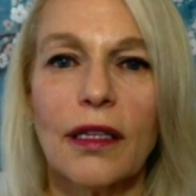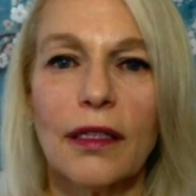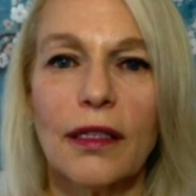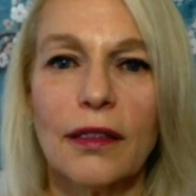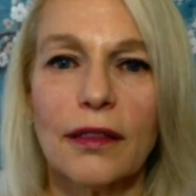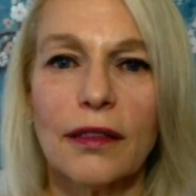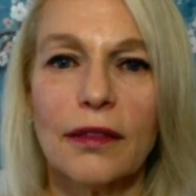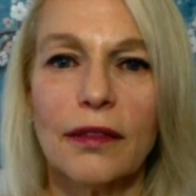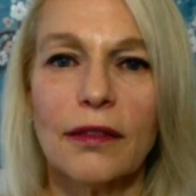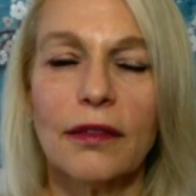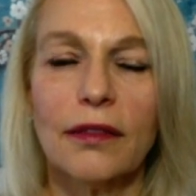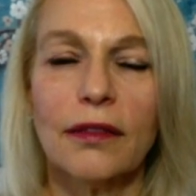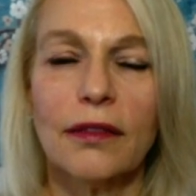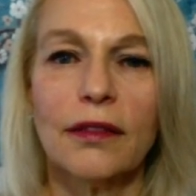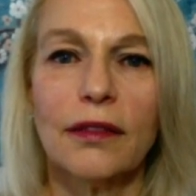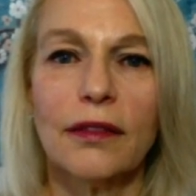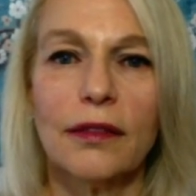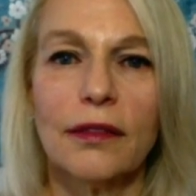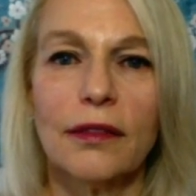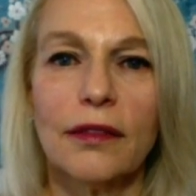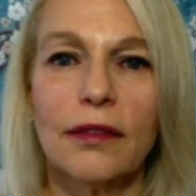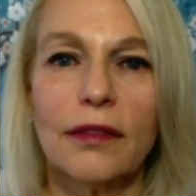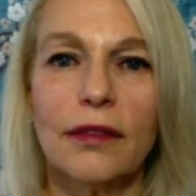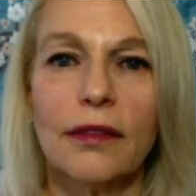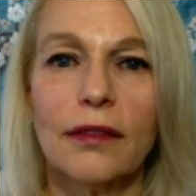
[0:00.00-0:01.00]

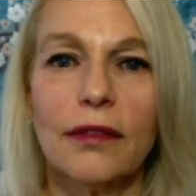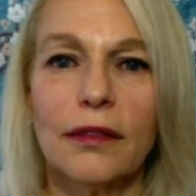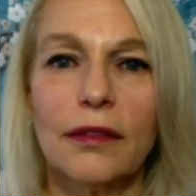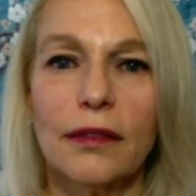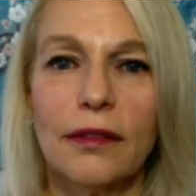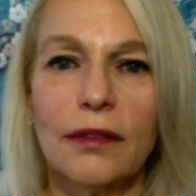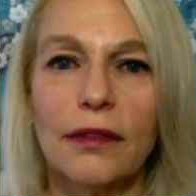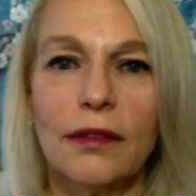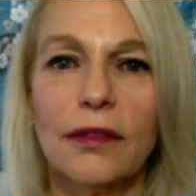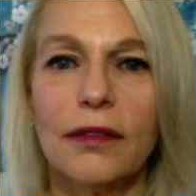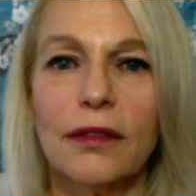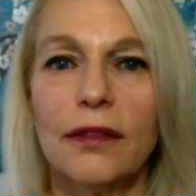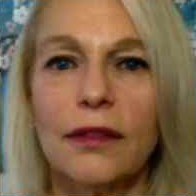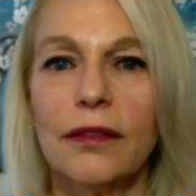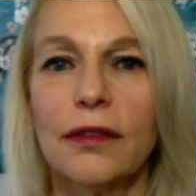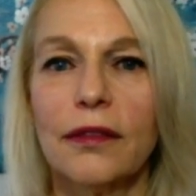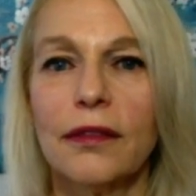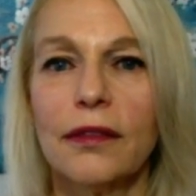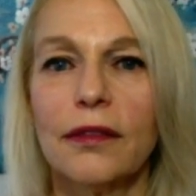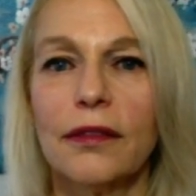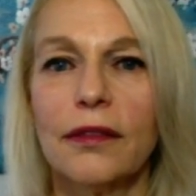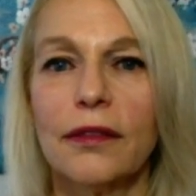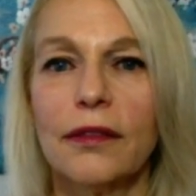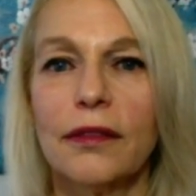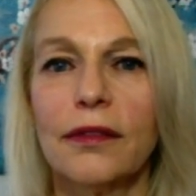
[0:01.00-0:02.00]

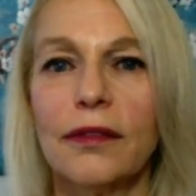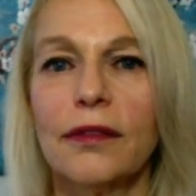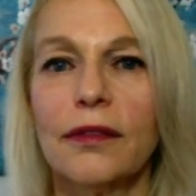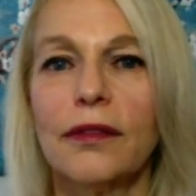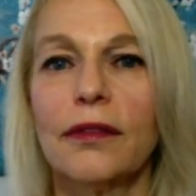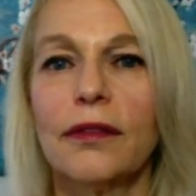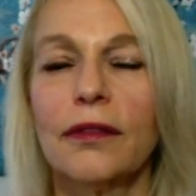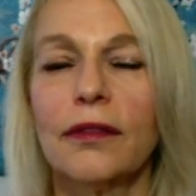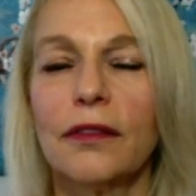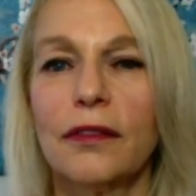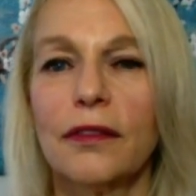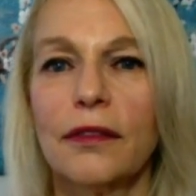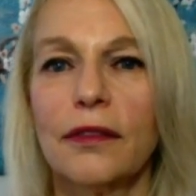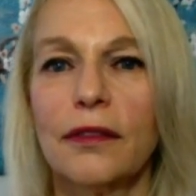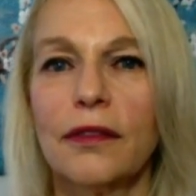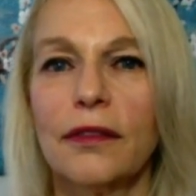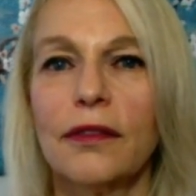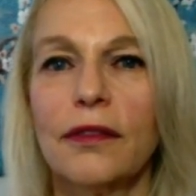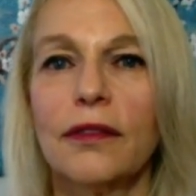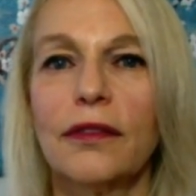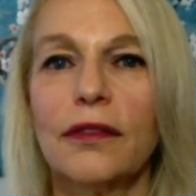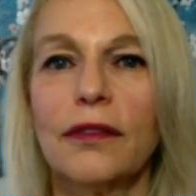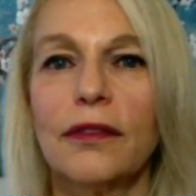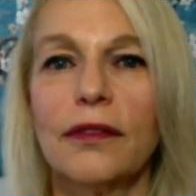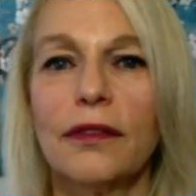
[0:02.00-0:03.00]

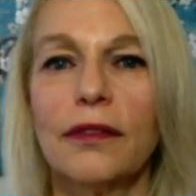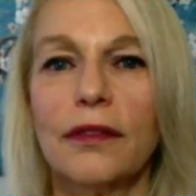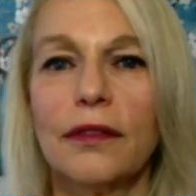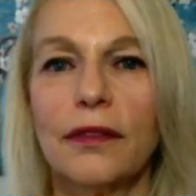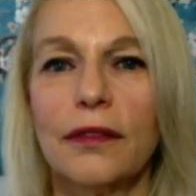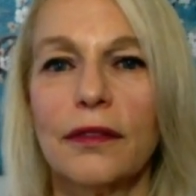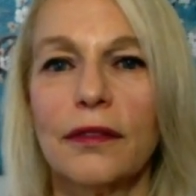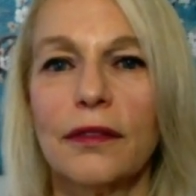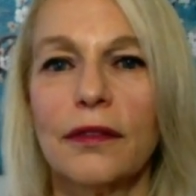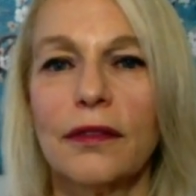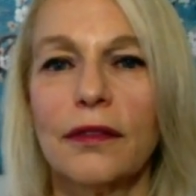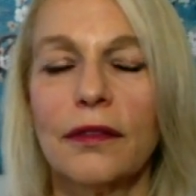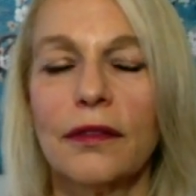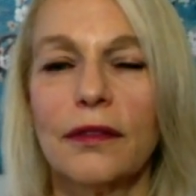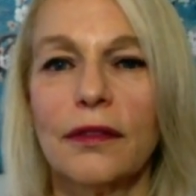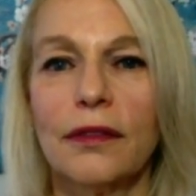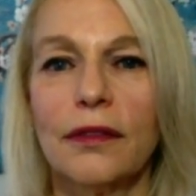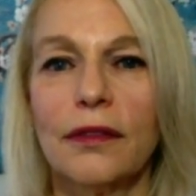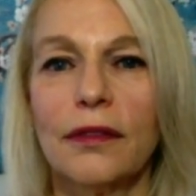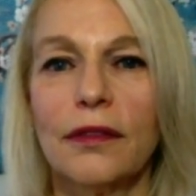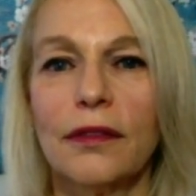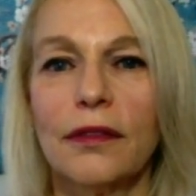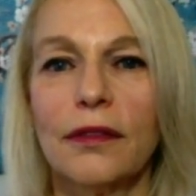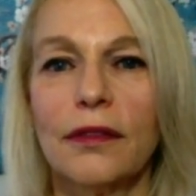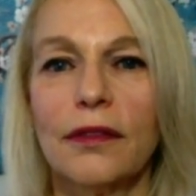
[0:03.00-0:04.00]

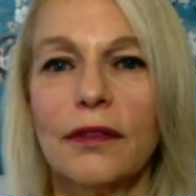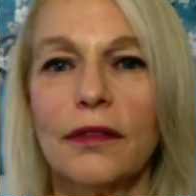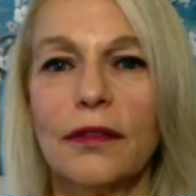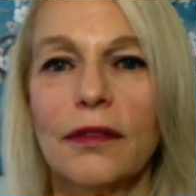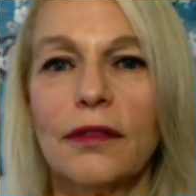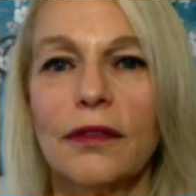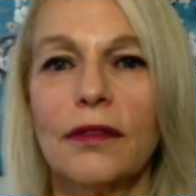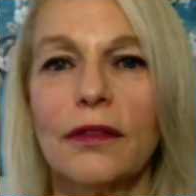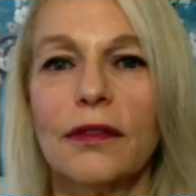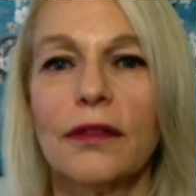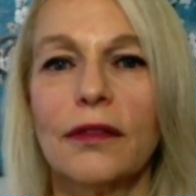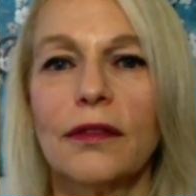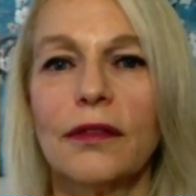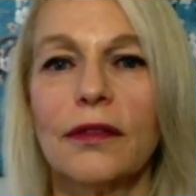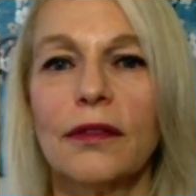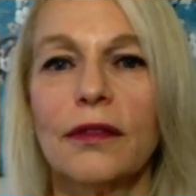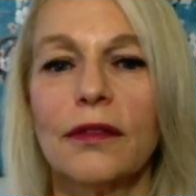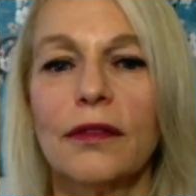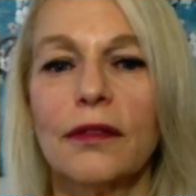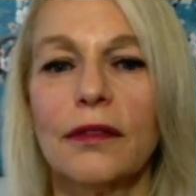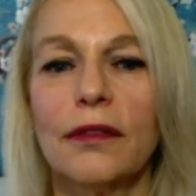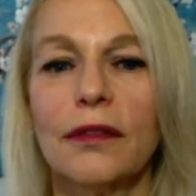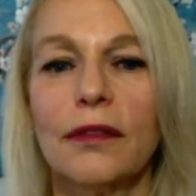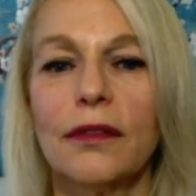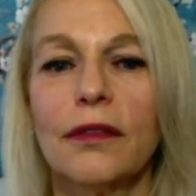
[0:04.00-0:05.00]

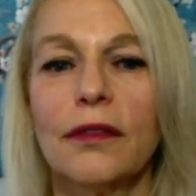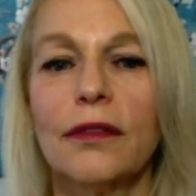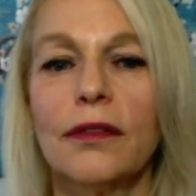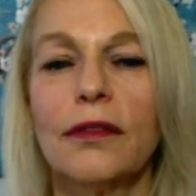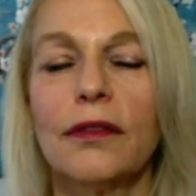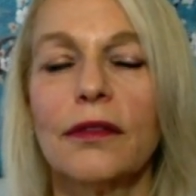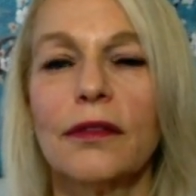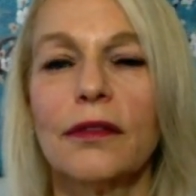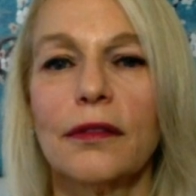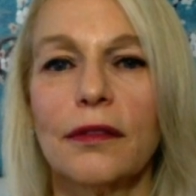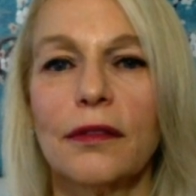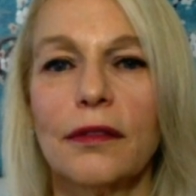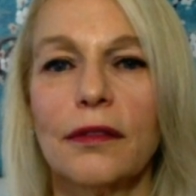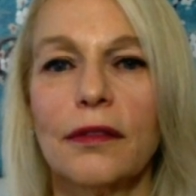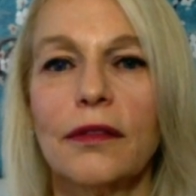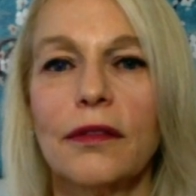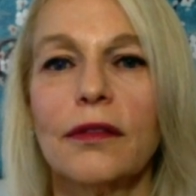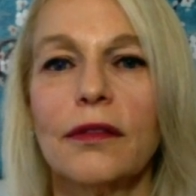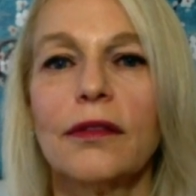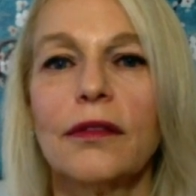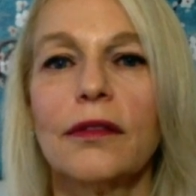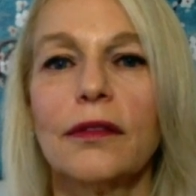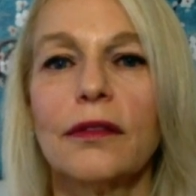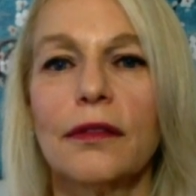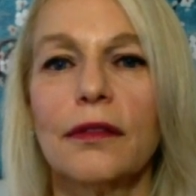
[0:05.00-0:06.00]

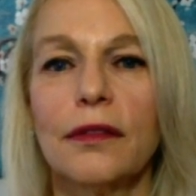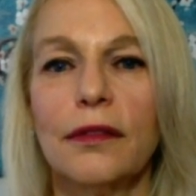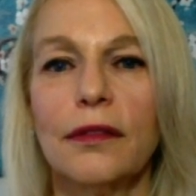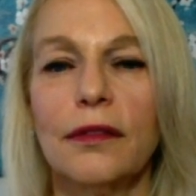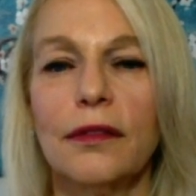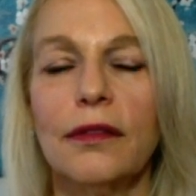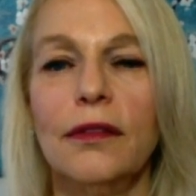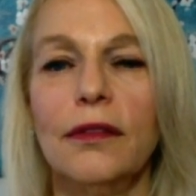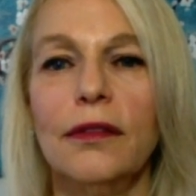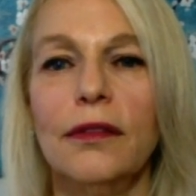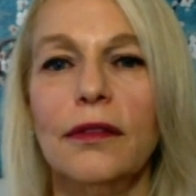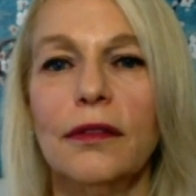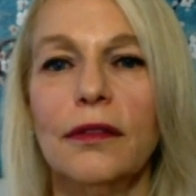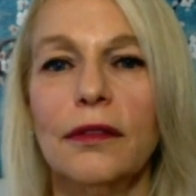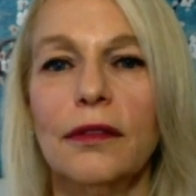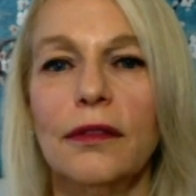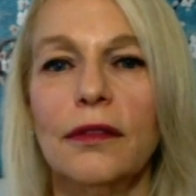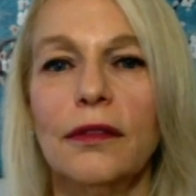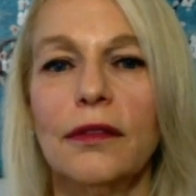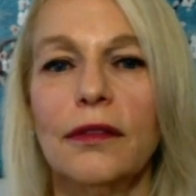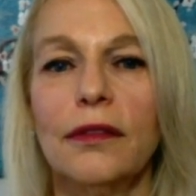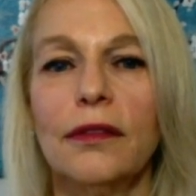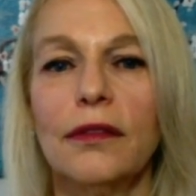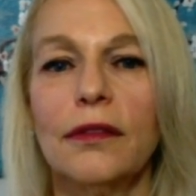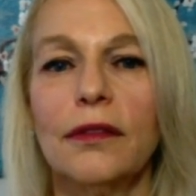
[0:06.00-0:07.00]

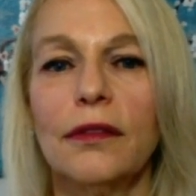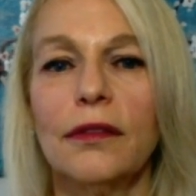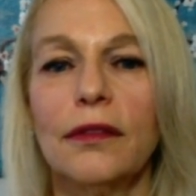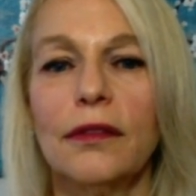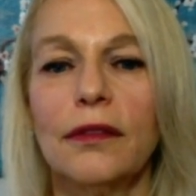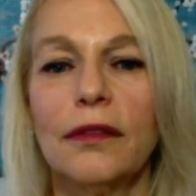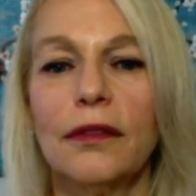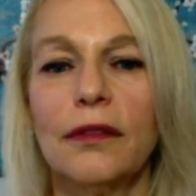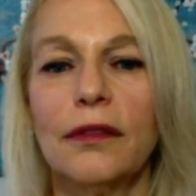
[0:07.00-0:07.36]
This person isn't speaking.